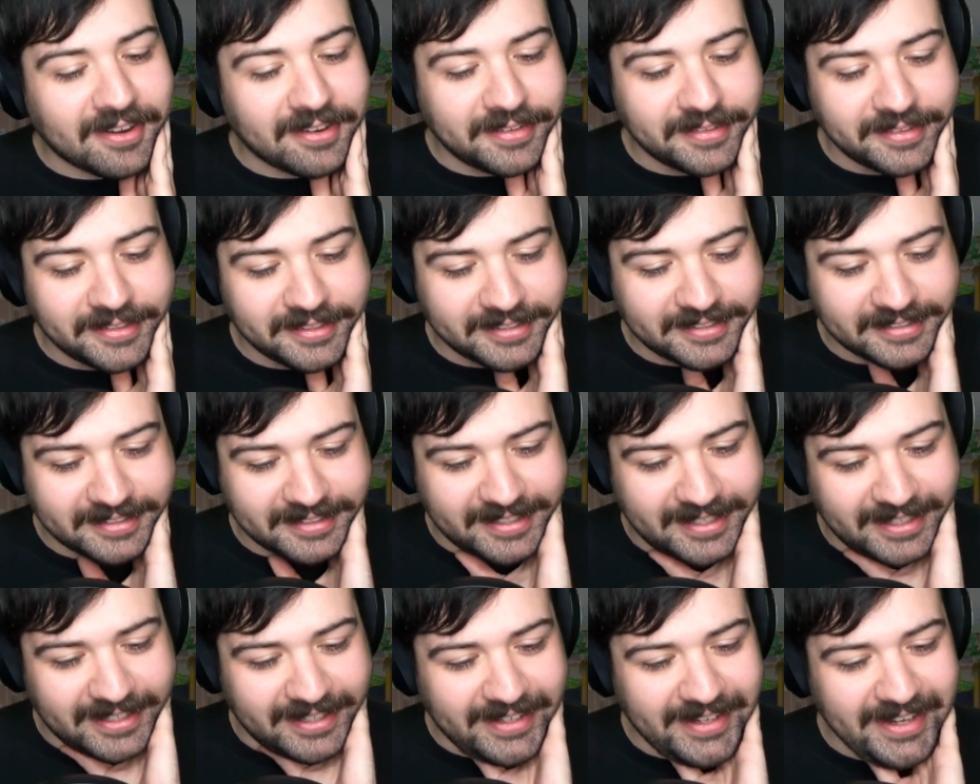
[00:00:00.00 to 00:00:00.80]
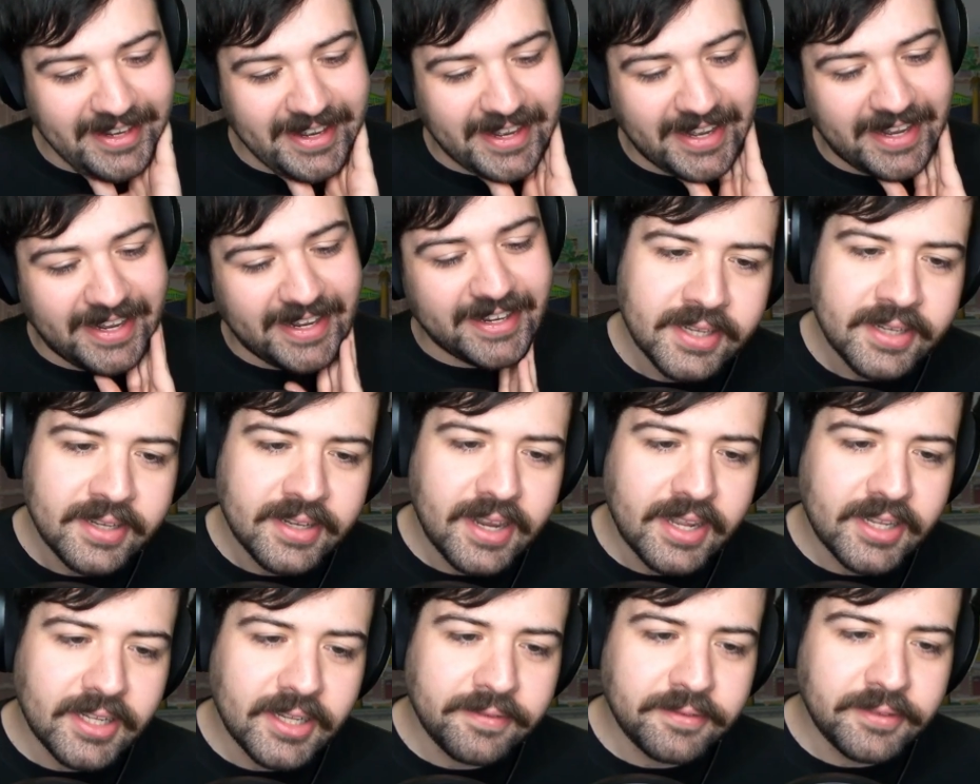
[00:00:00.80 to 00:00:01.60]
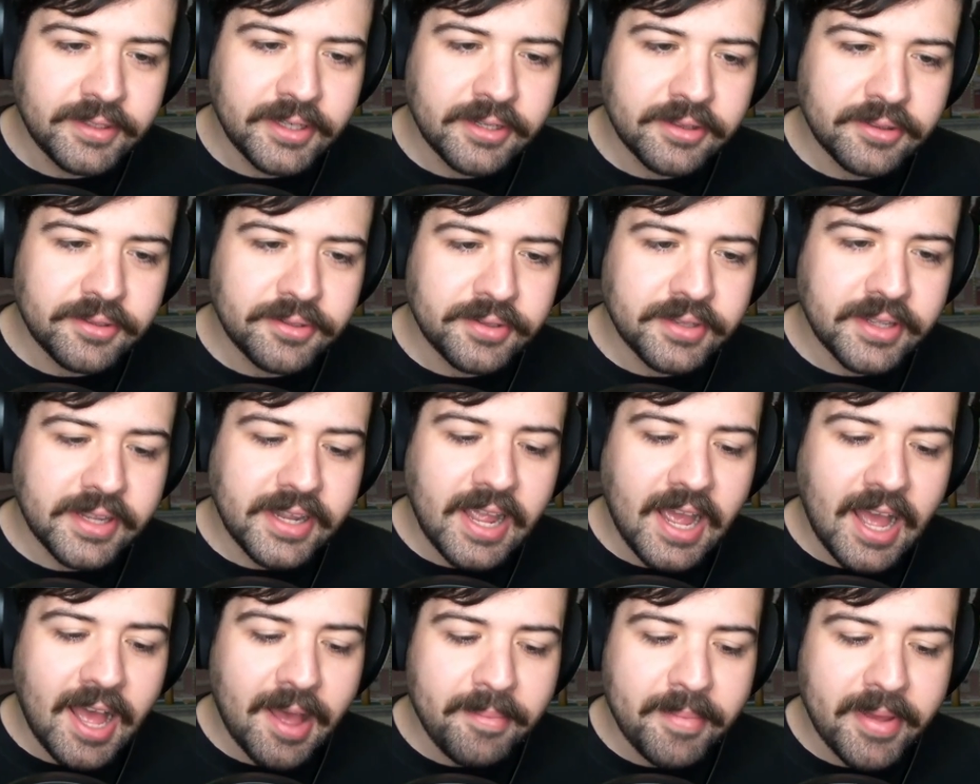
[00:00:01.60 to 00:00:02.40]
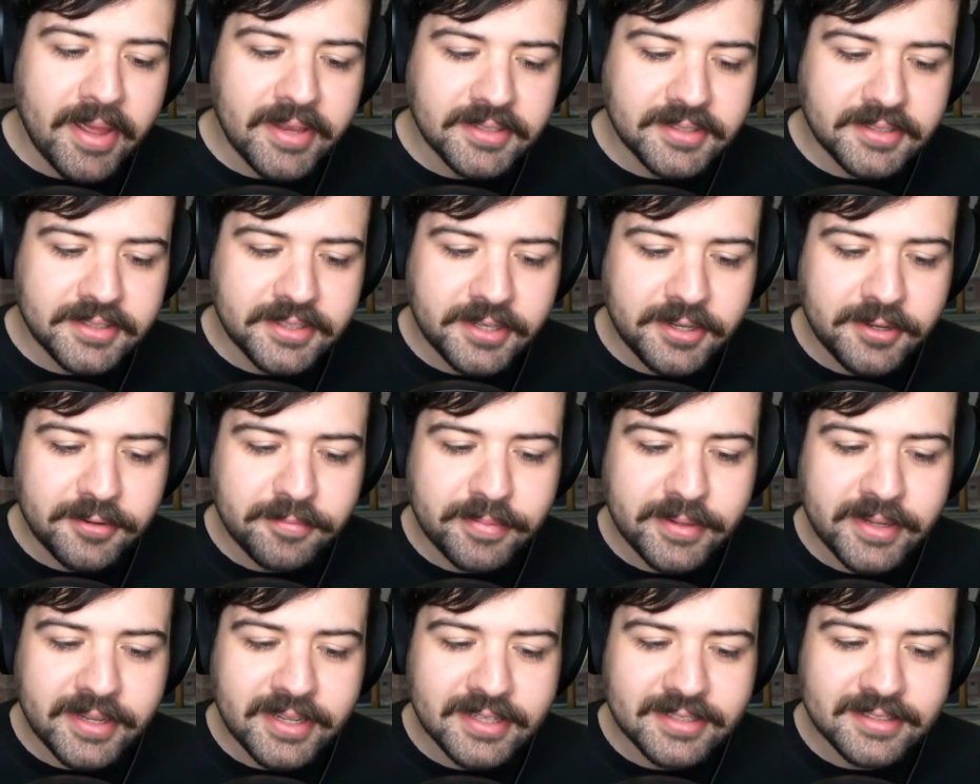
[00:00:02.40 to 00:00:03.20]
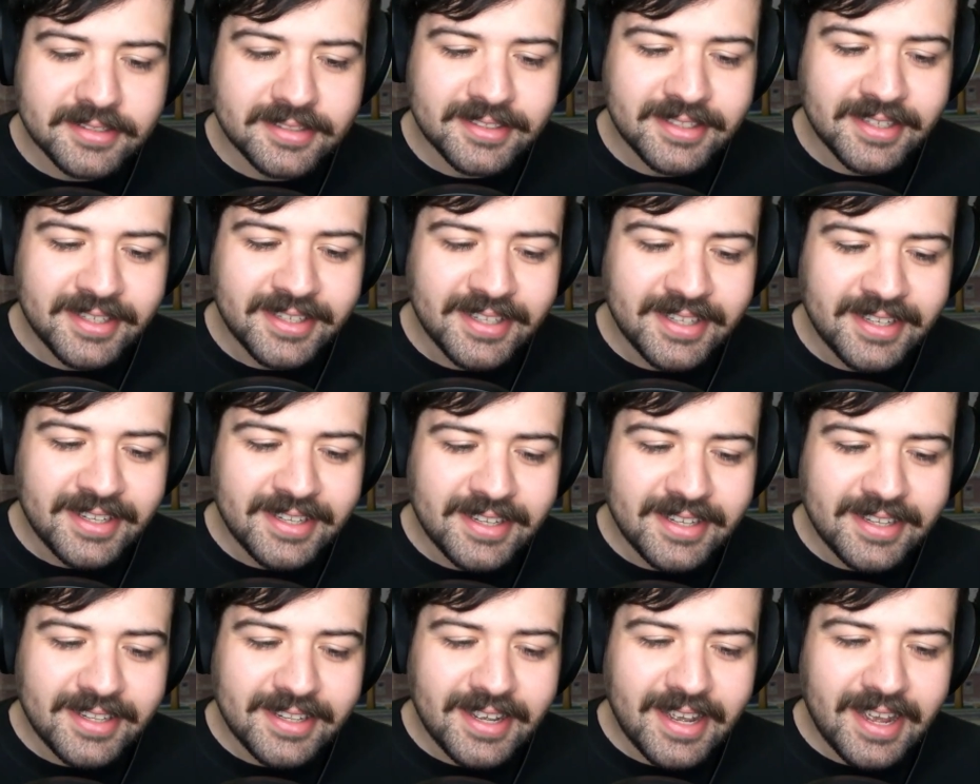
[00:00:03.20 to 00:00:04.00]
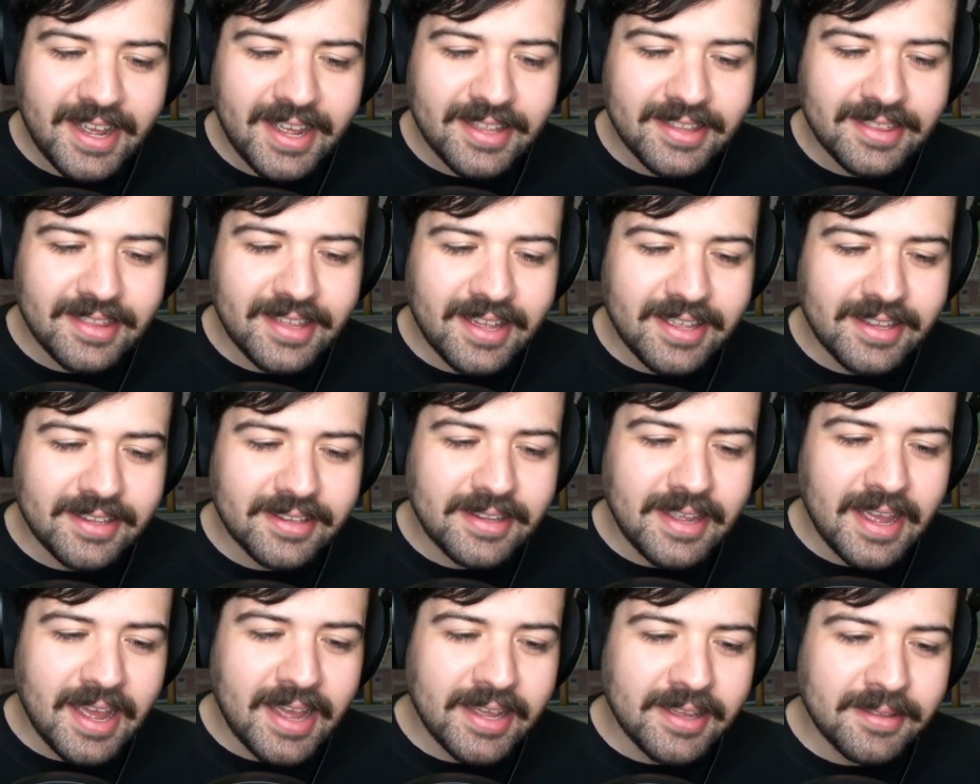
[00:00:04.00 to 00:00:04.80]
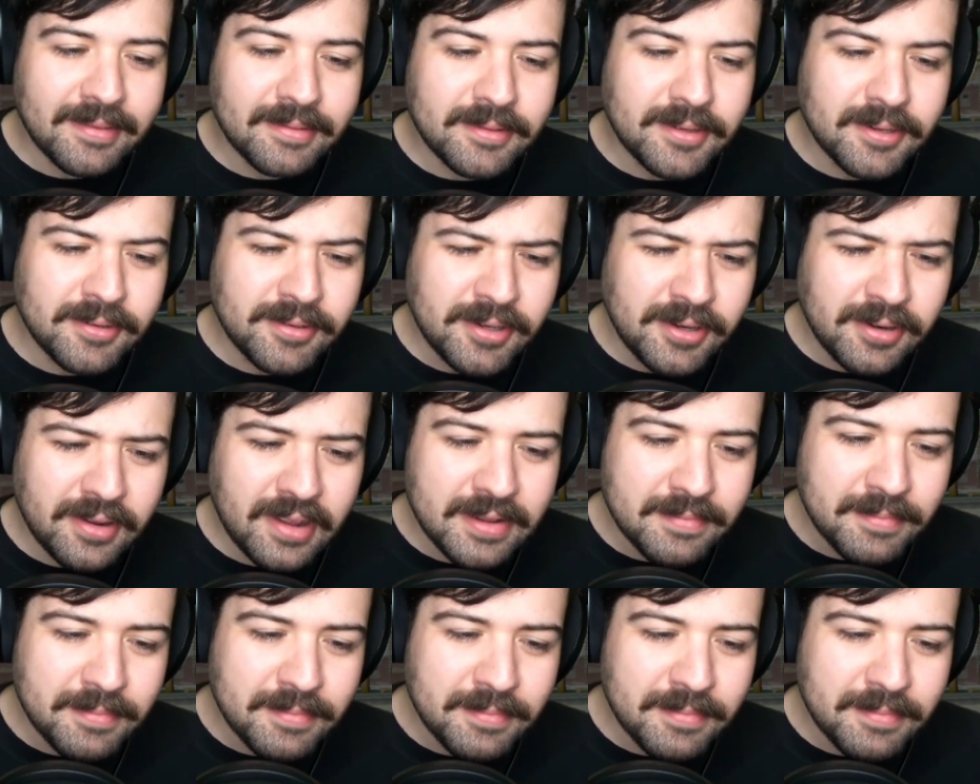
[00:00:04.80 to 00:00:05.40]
on the screen. I love looking through the comments, too, because I don't know.